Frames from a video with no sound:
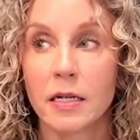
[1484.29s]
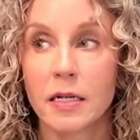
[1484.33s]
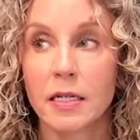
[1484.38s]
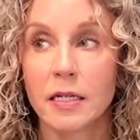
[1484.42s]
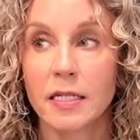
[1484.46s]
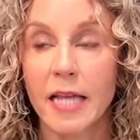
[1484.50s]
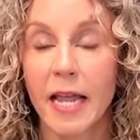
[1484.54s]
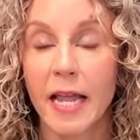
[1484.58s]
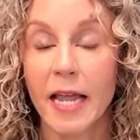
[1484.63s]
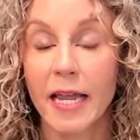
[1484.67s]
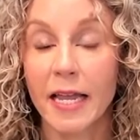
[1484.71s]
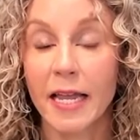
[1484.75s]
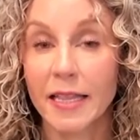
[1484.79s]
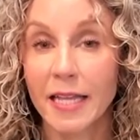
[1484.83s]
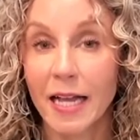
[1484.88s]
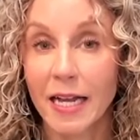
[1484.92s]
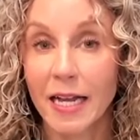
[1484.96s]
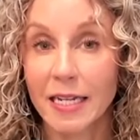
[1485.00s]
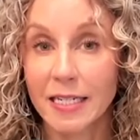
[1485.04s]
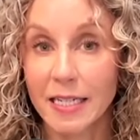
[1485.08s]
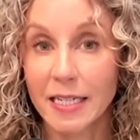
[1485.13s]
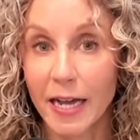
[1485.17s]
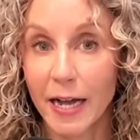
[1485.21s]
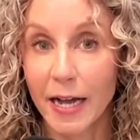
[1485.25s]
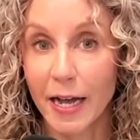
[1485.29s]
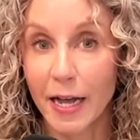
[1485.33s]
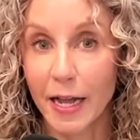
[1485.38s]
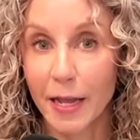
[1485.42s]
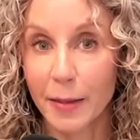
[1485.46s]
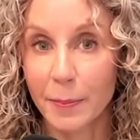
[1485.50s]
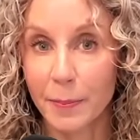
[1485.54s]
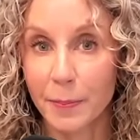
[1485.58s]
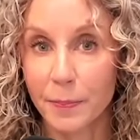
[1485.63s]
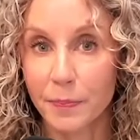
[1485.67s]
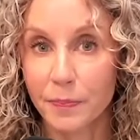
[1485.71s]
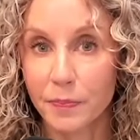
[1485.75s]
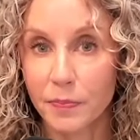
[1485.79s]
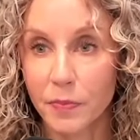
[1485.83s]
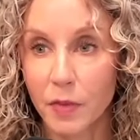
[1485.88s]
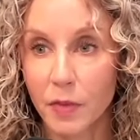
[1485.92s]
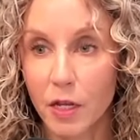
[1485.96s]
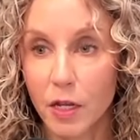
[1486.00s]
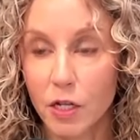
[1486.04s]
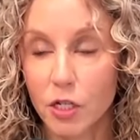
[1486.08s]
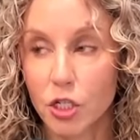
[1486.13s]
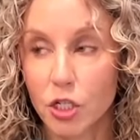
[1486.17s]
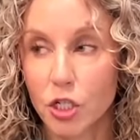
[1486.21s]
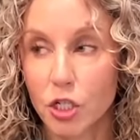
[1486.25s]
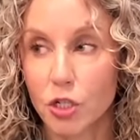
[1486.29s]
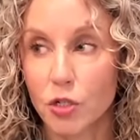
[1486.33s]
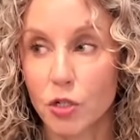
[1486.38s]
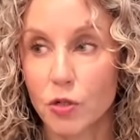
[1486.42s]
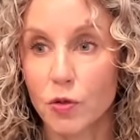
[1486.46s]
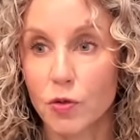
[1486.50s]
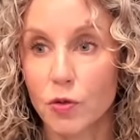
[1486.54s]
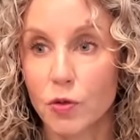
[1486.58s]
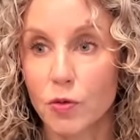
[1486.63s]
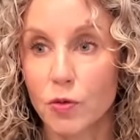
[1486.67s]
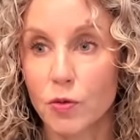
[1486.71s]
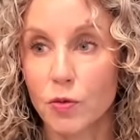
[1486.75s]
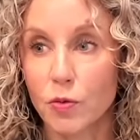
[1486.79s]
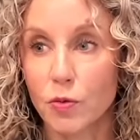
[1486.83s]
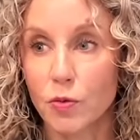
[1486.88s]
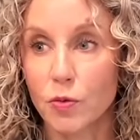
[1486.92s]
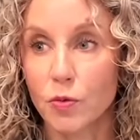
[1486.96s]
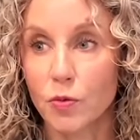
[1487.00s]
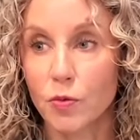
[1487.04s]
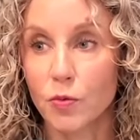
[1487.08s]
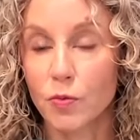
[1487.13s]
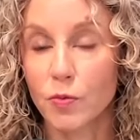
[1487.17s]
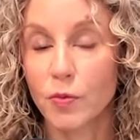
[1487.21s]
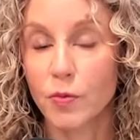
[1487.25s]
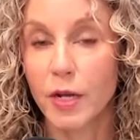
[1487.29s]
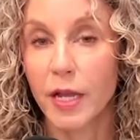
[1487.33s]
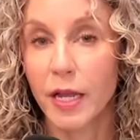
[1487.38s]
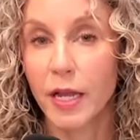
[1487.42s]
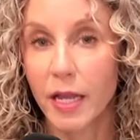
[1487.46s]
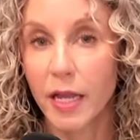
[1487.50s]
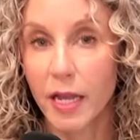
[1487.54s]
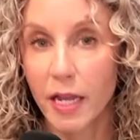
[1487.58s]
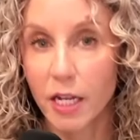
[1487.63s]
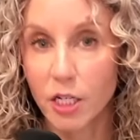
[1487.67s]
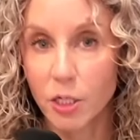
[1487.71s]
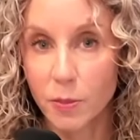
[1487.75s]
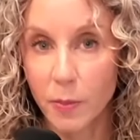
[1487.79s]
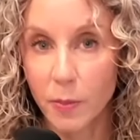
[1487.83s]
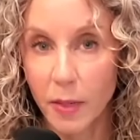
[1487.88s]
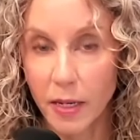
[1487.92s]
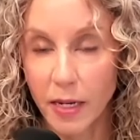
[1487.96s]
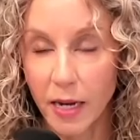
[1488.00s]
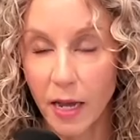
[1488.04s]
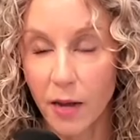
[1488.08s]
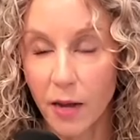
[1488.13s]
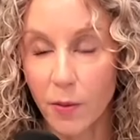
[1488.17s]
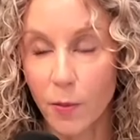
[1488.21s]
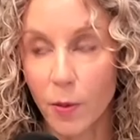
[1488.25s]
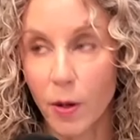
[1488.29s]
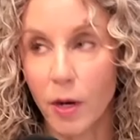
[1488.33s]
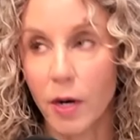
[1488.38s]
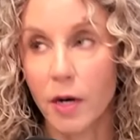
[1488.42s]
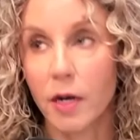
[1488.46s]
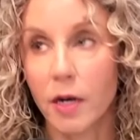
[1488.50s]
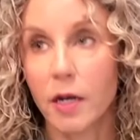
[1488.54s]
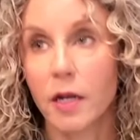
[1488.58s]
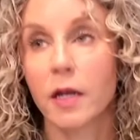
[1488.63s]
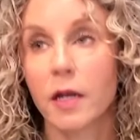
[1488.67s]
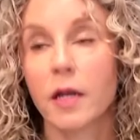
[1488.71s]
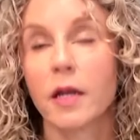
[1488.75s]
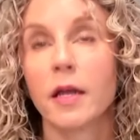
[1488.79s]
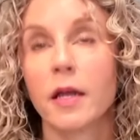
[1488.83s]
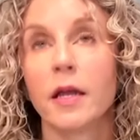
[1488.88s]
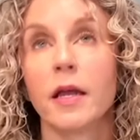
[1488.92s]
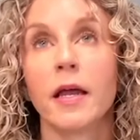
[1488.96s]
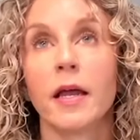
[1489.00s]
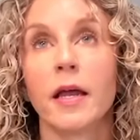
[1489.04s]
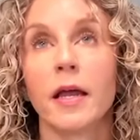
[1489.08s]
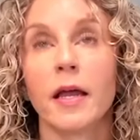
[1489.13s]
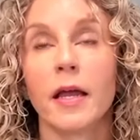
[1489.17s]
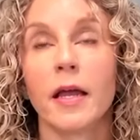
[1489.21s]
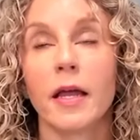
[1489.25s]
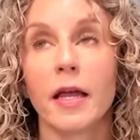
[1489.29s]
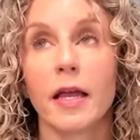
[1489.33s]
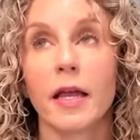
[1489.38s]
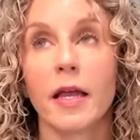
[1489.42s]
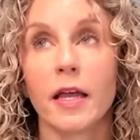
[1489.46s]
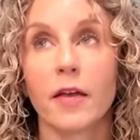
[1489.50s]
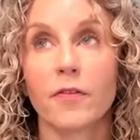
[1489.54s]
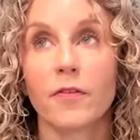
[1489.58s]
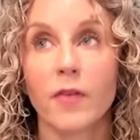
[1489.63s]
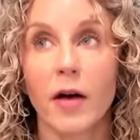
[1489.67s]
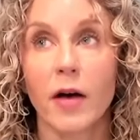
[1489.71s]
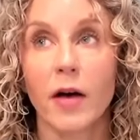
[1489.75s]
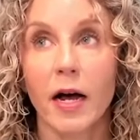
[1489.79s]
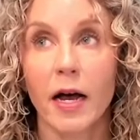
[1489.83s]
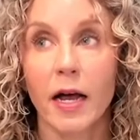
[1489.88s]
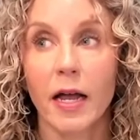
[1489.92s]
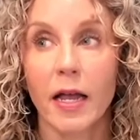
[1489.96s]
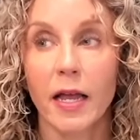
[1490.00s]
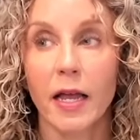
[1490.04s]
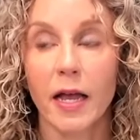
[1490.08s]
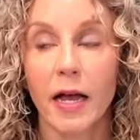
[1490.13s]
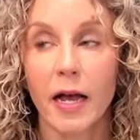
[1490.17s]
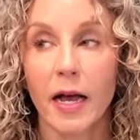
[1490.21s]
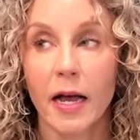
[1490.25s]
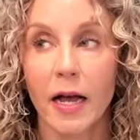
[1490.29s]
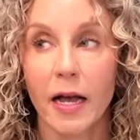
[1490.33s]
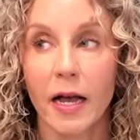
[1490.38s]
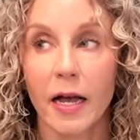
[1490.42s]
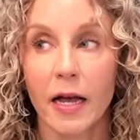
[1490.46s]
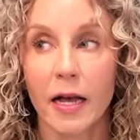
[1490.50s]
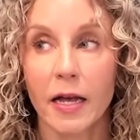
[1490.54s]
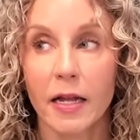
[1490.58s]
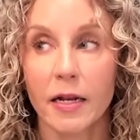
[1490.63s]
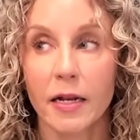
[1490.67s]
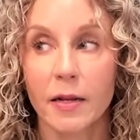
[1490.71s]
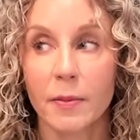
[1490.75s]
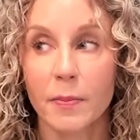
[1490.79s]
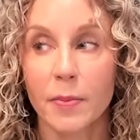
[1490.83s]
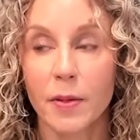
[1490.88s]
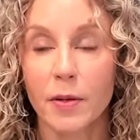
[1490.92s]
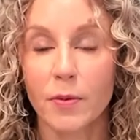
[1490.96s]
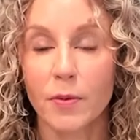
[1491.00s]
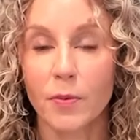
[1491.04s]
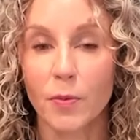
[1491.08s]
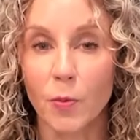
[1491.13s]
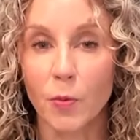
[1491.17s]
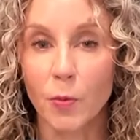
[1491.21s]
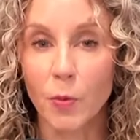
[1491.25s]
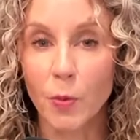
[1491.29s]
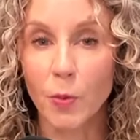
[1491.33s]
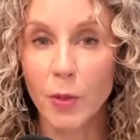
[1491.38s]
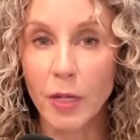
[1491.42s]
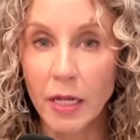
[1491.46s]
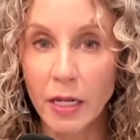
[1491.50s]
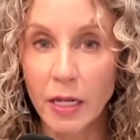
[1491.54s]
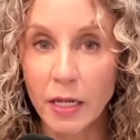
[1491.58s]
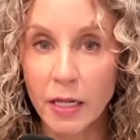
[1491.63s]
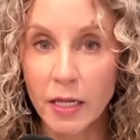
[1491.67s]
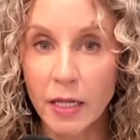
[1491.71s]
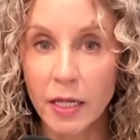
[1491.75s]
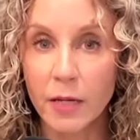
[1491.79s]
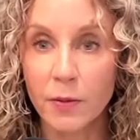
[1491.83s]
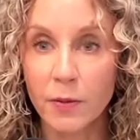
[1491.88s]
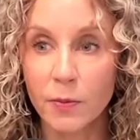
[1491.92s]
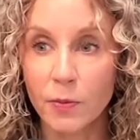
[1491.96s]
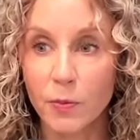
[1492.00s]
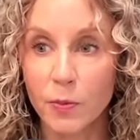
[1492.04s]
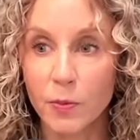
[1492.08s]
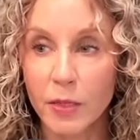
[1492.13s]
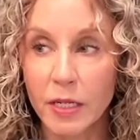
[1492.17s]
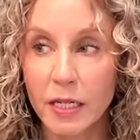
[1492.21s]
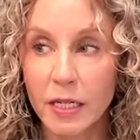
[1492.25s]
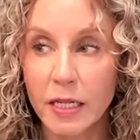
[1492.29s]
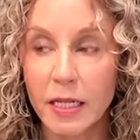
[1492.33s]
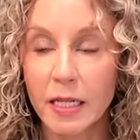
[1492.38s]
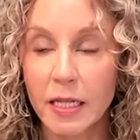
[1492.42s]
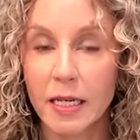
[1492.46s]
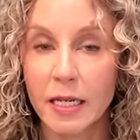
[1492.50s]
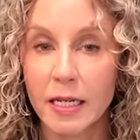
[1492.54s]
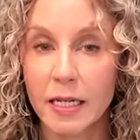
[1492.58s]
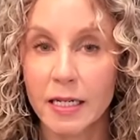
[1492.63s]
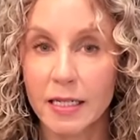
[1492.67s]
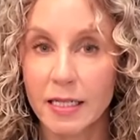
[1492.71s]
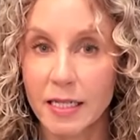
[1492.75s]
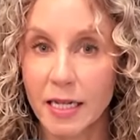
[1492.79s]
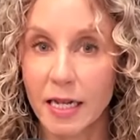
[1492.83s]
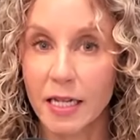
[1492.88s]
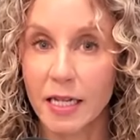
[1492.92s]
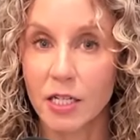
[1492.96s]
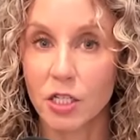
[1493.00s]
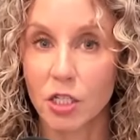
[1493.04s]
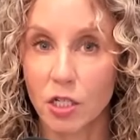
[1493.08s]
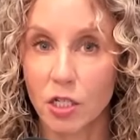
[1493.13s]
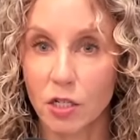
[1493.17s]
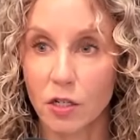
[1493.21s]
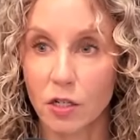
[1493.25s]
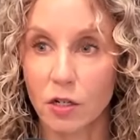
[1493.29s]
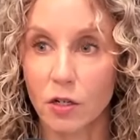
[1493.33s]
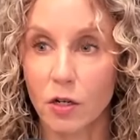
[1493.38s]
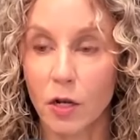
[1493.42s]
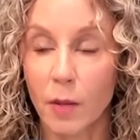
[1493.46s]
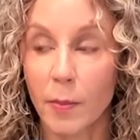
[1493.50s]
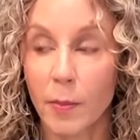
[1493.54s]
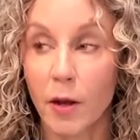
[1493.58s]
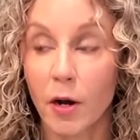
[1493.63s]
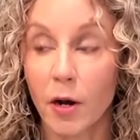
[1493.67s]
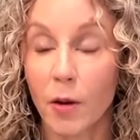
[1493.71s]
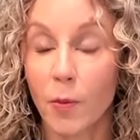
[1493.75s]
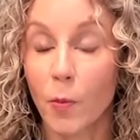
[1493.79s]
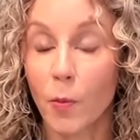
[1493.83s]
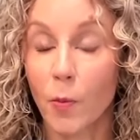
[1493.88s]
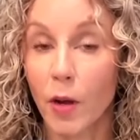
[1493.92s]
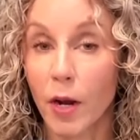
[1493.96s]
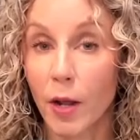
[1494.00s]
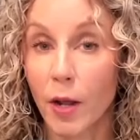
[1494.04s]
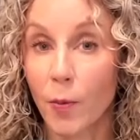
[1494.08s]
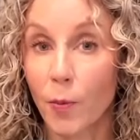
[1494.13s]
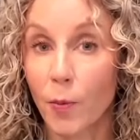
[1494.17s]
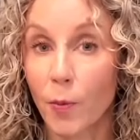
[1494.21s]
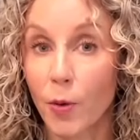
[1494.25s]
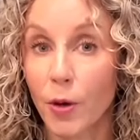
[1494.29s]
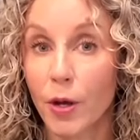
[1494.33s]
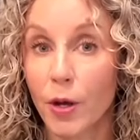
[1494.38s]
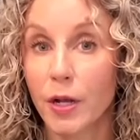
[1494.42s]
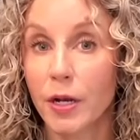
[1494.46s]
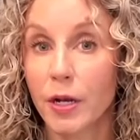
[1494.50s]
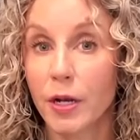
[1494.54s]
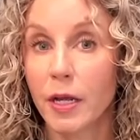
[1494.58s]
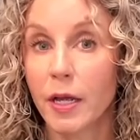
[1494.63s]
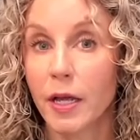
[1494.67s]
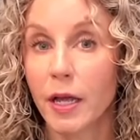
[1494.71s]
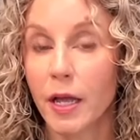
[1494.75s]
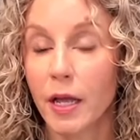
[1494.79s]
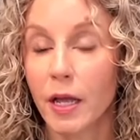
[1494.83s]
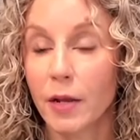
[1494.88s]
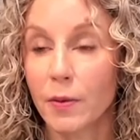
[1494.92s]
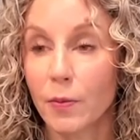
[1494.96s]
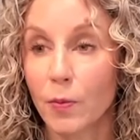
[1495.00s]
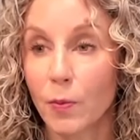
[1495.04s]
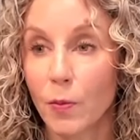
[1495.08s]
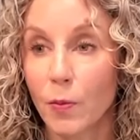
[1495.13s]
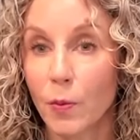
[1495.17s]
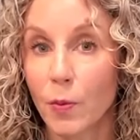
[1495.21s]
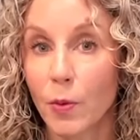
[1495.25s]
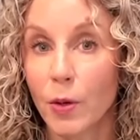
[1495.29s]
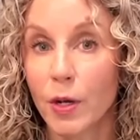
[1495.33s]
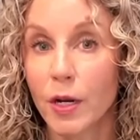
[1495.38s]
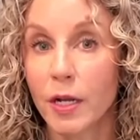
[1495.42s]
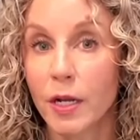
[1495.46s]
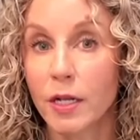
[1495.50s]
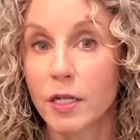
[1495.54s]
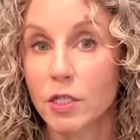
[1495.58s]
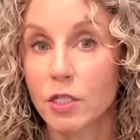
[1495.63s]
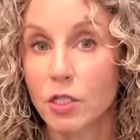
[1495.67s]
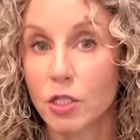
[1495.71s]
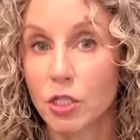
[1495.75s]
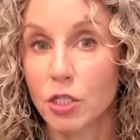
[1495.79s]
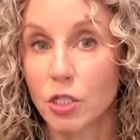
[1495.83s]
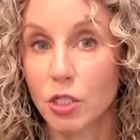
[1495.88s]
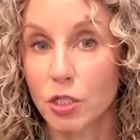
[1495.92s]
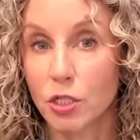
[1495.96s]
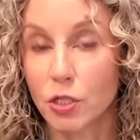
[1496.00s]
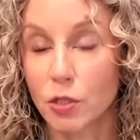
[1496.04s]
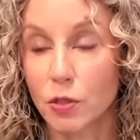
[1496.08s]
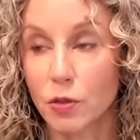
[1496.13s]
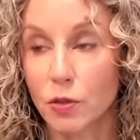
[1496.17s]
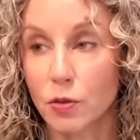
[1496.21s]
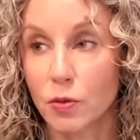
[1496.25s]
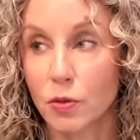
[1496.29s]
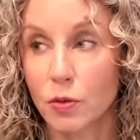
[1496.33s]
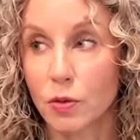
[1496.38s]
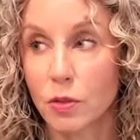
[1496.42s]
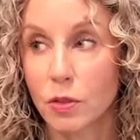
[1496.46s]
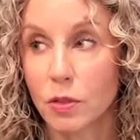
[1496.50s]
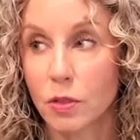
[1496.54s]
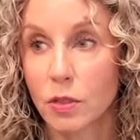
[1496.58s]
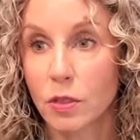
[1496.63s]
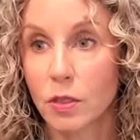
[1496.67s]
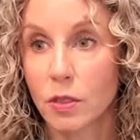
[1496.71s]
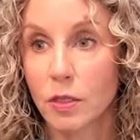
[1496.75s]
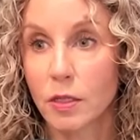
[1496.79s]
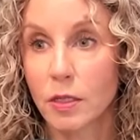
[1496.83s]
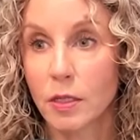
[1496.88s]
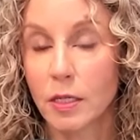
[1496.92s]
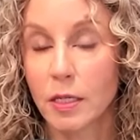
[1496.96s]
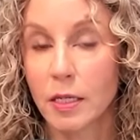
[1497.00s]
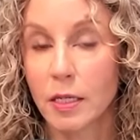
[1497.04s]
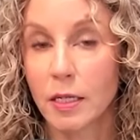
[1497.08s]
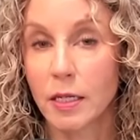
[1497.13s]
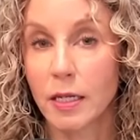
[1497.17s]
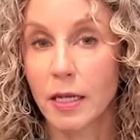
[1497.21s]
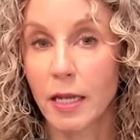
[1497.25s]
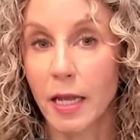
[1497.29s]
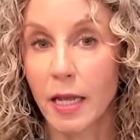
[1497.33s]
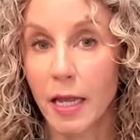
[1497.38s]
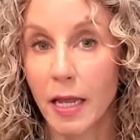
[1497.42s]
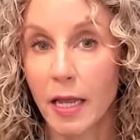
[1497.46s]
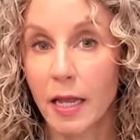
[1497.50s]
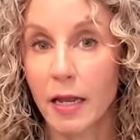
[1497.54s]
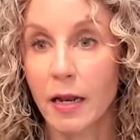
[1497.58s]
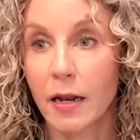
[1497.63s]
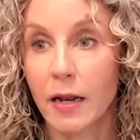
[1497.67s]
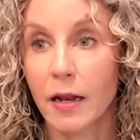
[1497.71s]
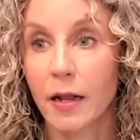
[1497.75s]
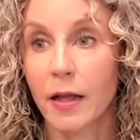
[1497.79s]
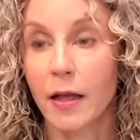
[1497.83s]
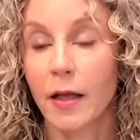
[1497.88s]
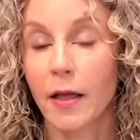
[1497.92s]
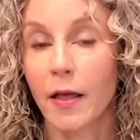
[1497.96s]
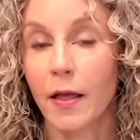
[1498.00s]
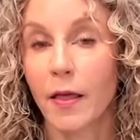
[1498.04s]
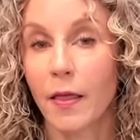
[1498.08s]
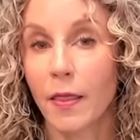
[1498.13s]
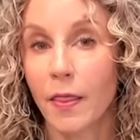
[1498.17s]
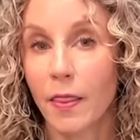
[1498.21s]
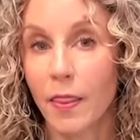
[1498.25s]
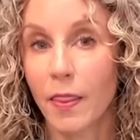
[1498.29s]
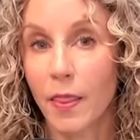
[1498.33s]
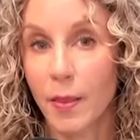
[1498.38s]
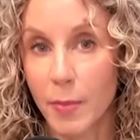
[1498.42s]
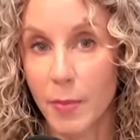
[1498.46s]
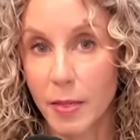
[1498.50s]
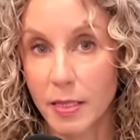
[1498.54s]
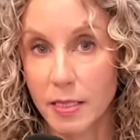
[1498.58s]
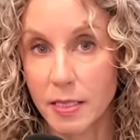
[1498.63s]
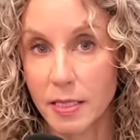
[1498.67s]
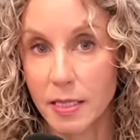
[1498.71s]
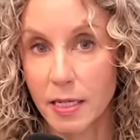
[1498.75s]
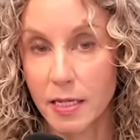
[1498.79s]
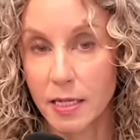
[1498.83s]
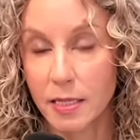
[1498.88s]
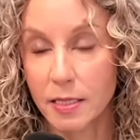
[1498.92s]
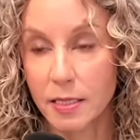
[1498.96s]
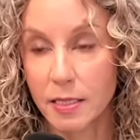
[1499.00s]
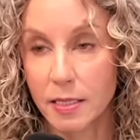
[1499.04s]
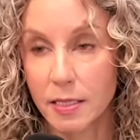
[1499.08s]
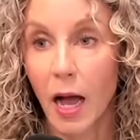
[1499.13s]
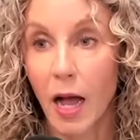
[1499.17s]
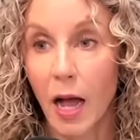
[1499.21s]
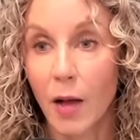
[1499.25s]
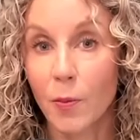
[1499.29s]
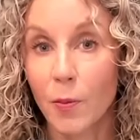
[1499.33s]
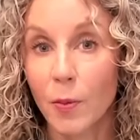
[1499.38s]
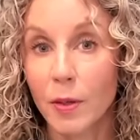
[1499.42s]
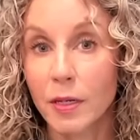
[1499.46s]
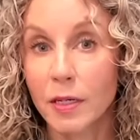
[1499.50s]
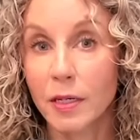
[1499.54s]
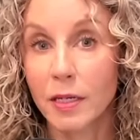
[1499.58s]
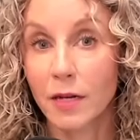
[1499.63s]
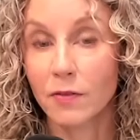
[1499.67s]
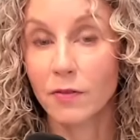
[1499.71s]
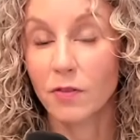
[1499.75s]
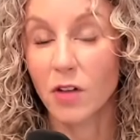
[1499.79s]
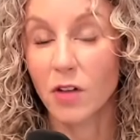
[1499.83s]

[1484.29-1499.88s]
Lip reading: taken that time to re-engage my network, if I had been really, really intentional about what I would and wouldn't do in the business, I wouldn't have